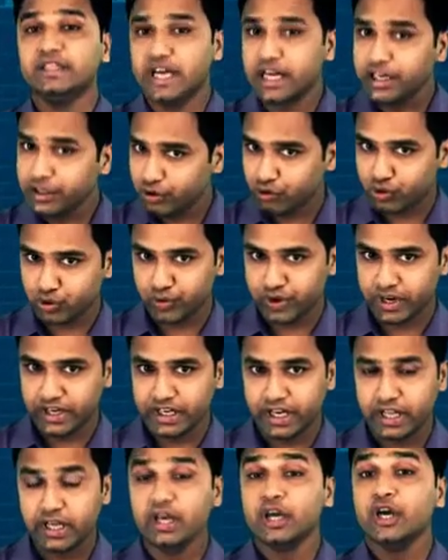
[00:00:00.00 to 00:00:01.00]
10 to
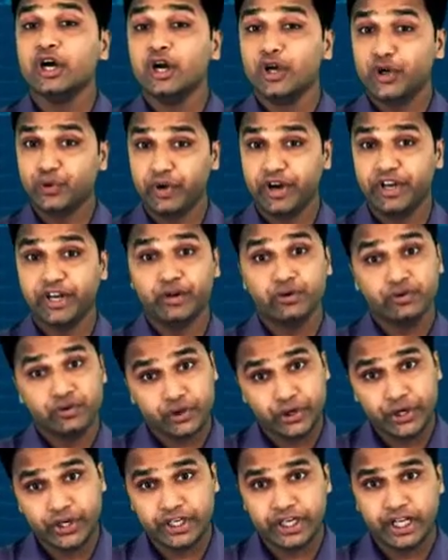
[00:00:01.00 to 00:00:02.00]
20, 20 to
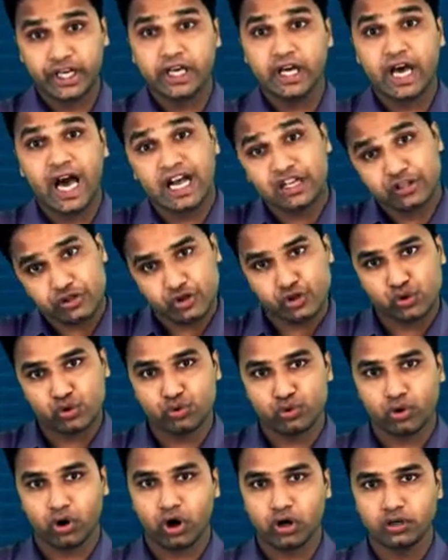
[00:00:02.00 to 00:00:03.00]
30 and
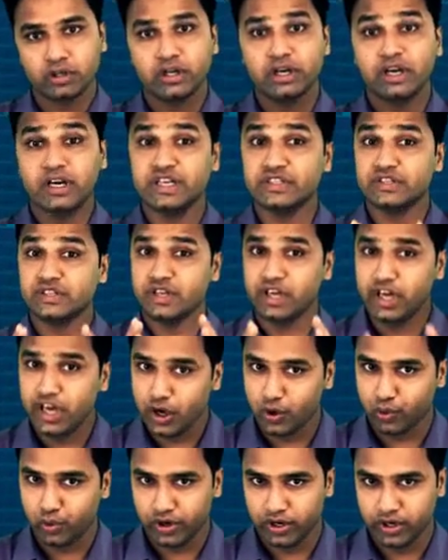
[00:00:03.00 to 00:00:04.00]
so on is
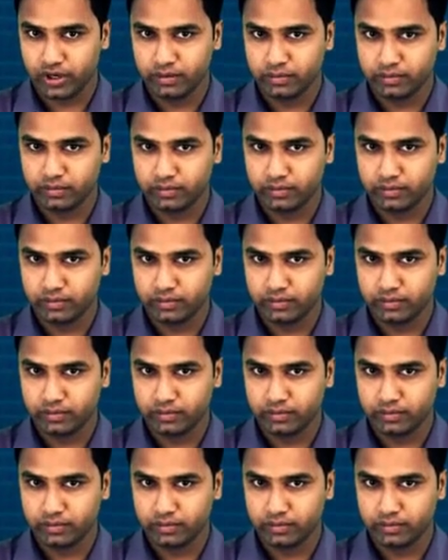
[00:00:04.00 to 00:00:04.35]
equal.